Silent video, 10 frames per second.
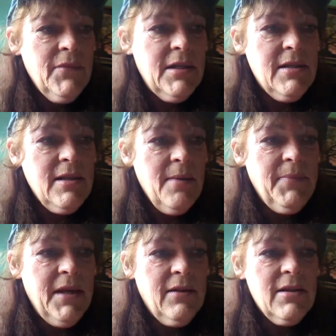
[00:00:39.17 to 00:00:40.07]
That
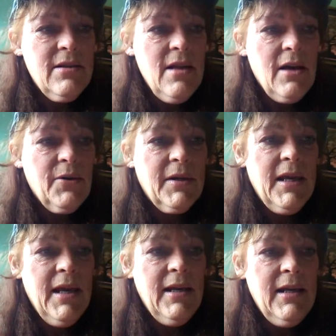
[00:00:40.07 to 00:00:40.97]
something that's not
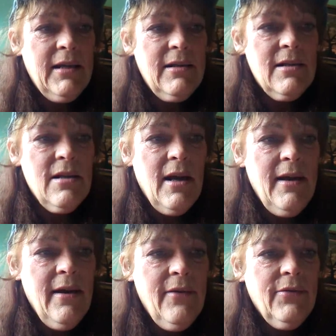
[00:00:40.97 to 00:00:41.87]
organic does not
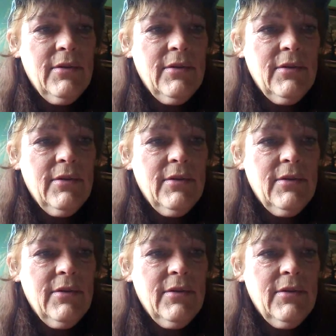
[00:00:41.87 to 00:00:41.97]
have